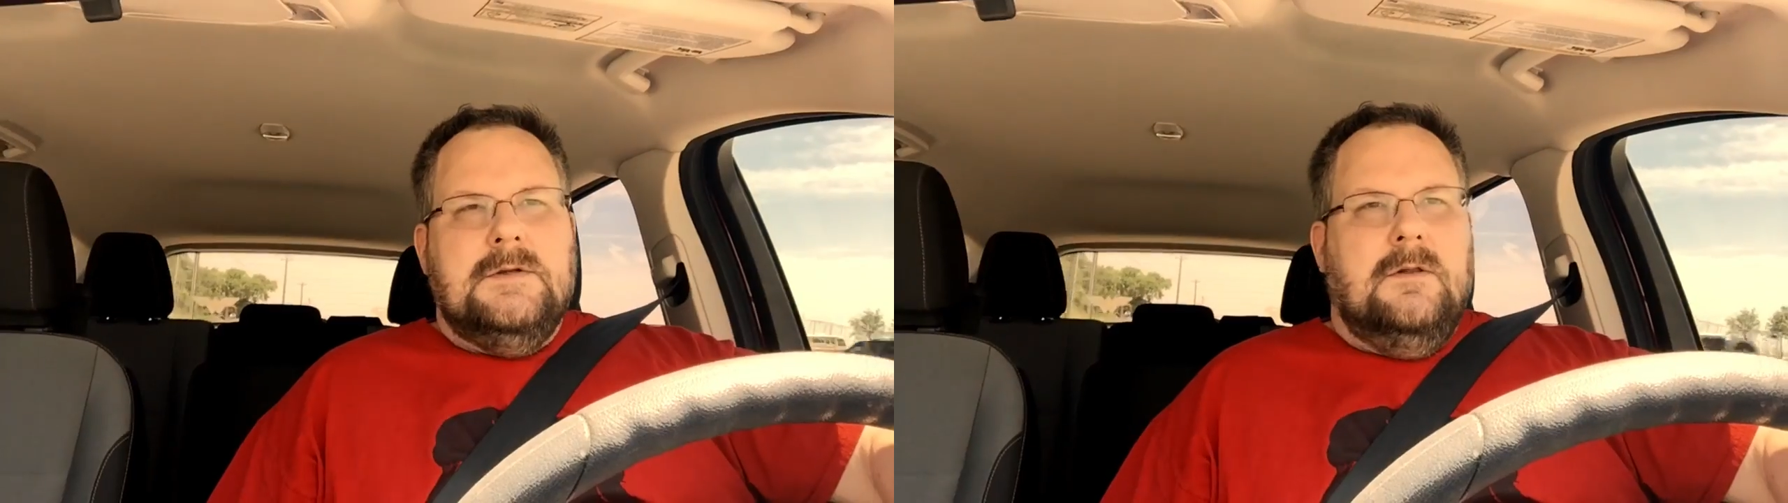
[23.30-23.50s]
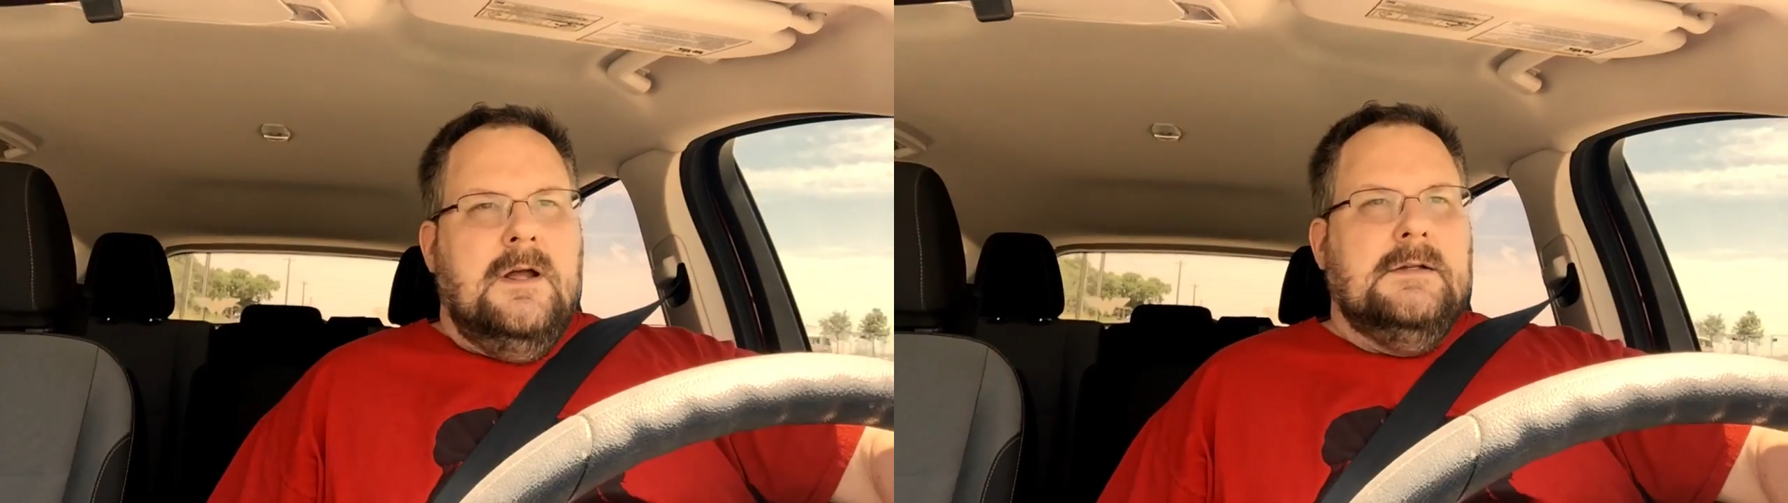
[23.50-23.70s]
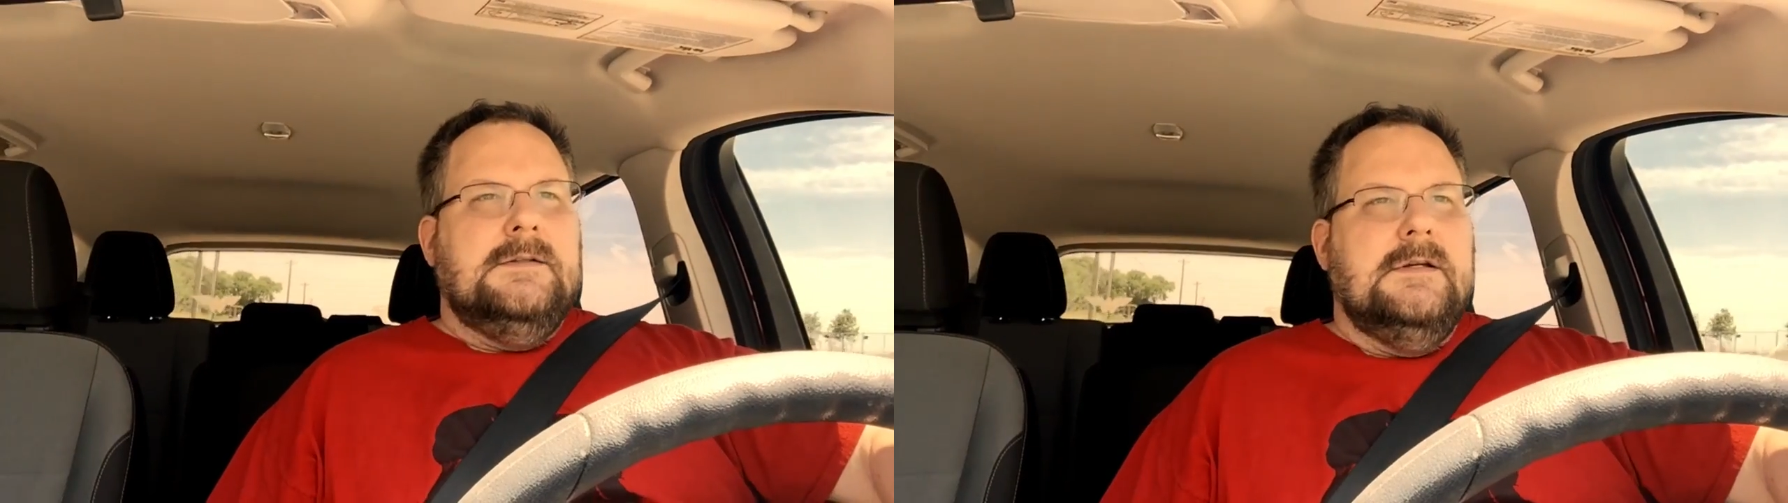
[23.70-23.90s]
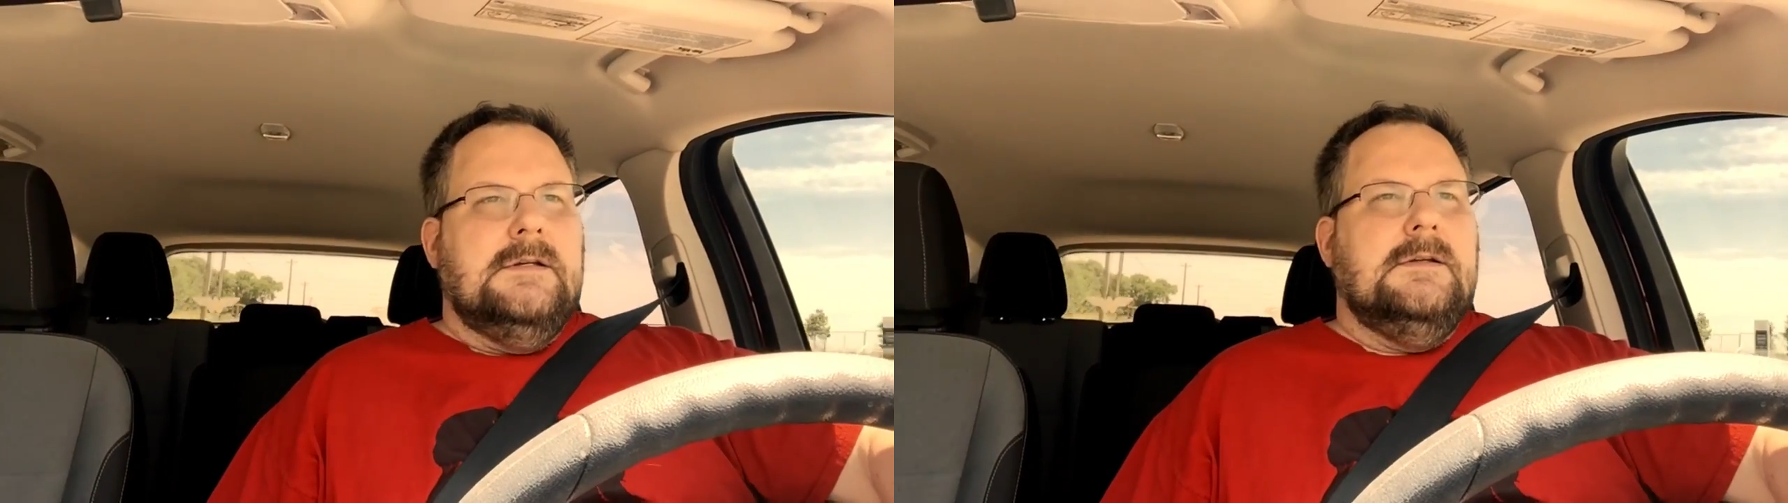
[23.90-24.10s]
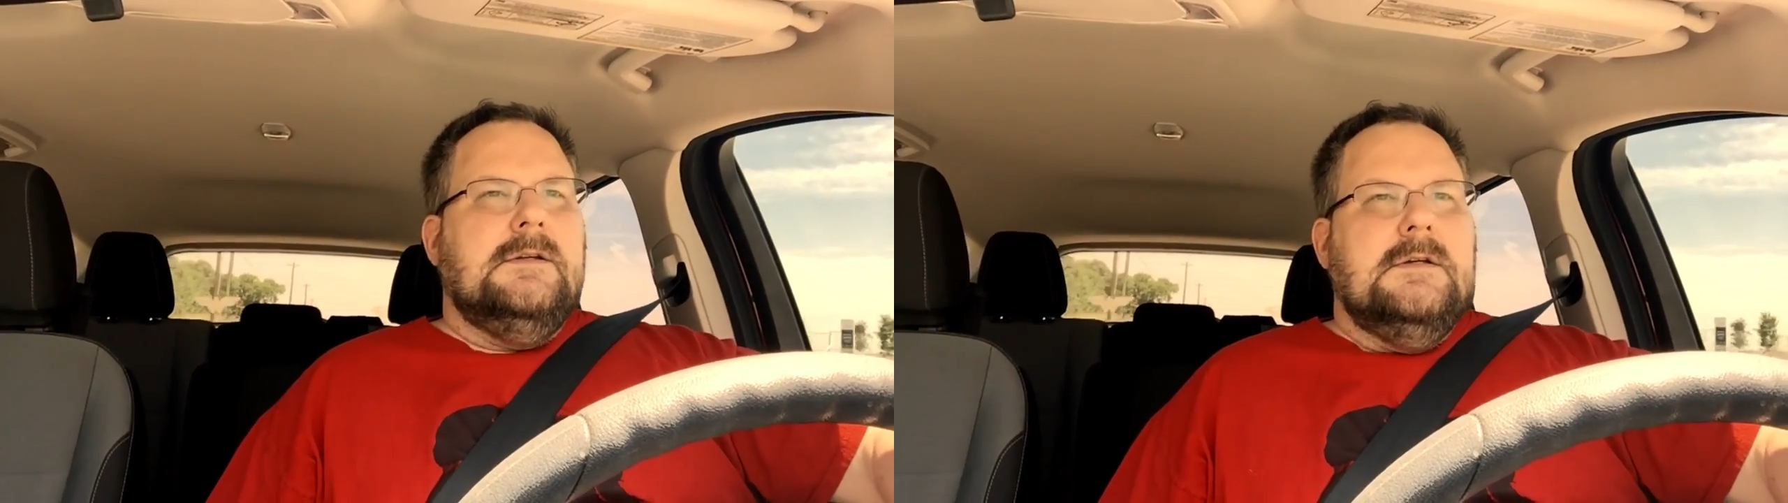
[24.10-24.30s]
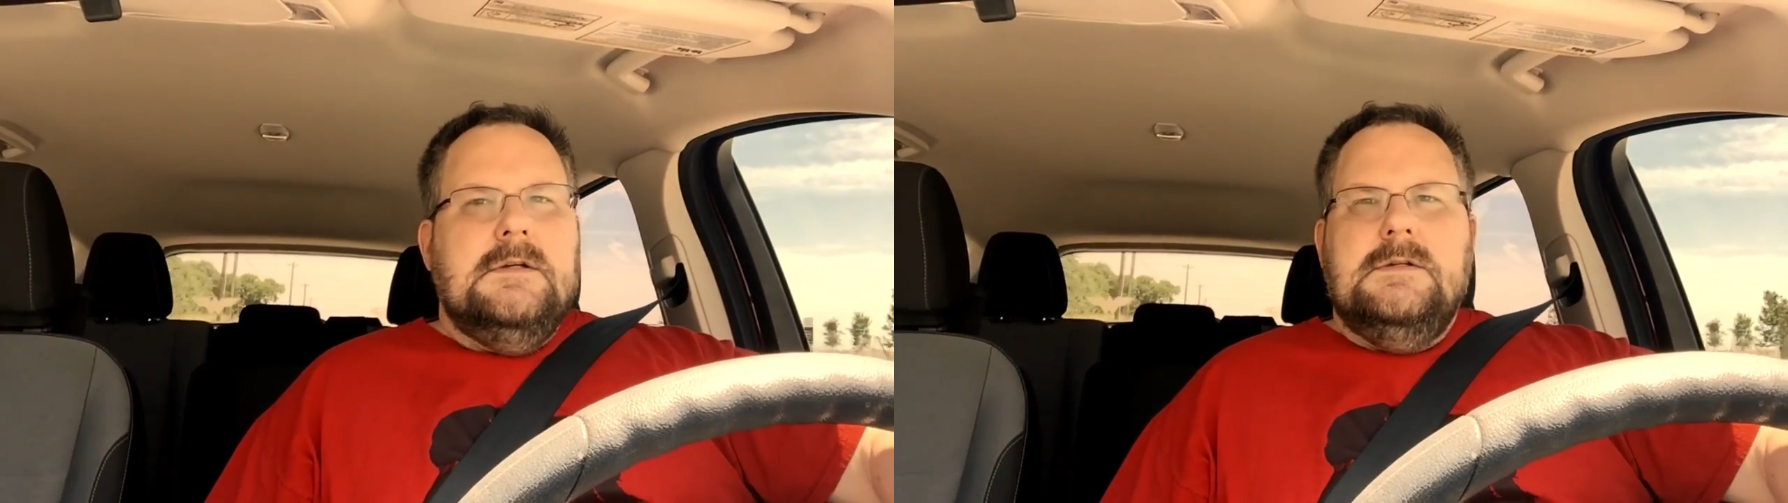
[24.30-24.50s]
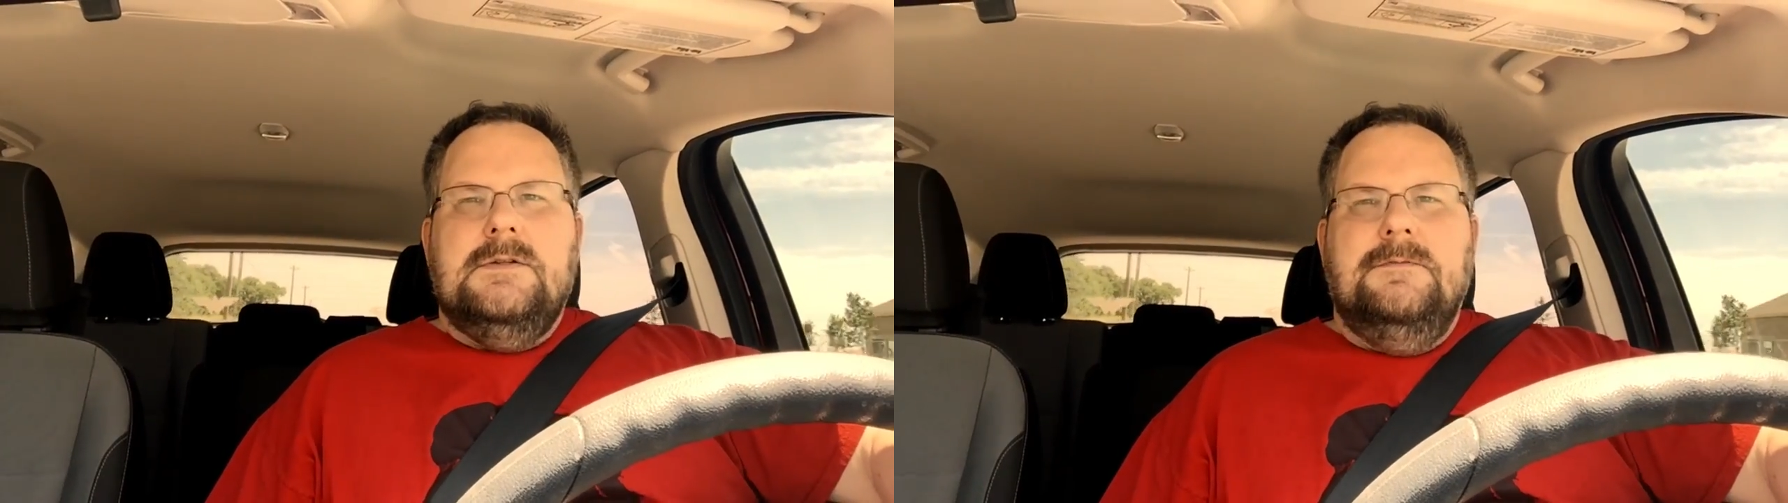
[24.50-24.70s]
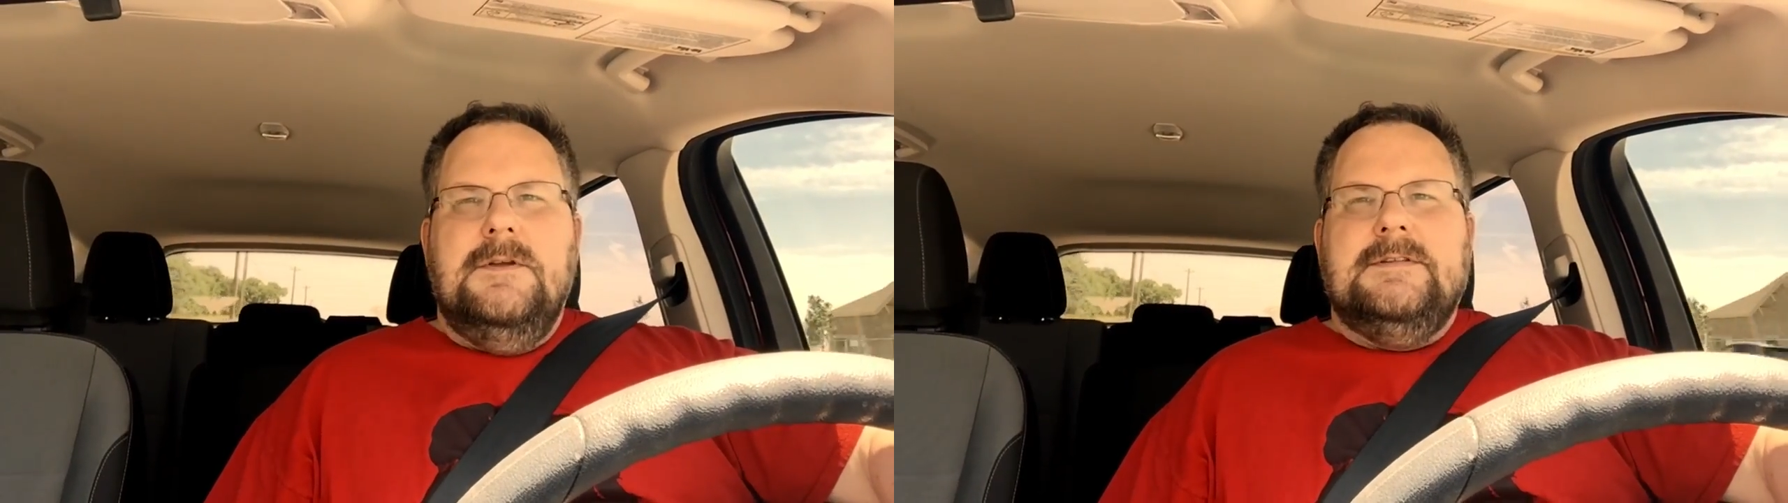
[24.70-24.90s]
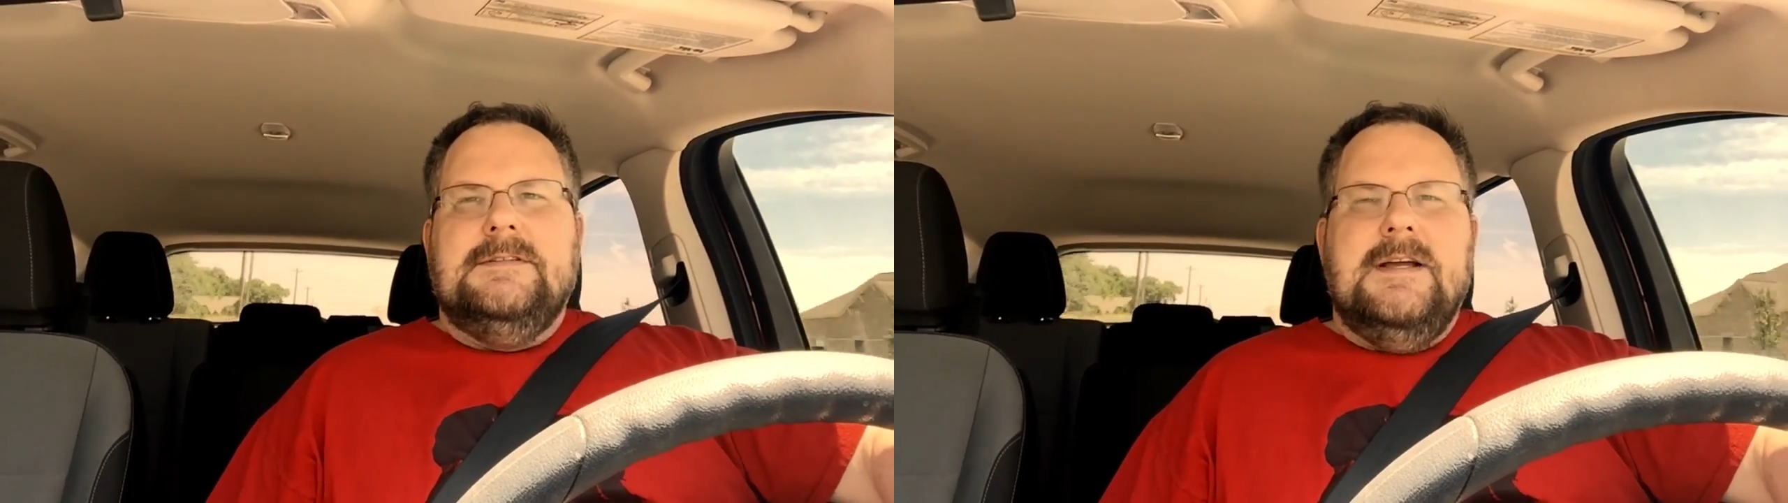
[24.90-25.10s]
so long to to visit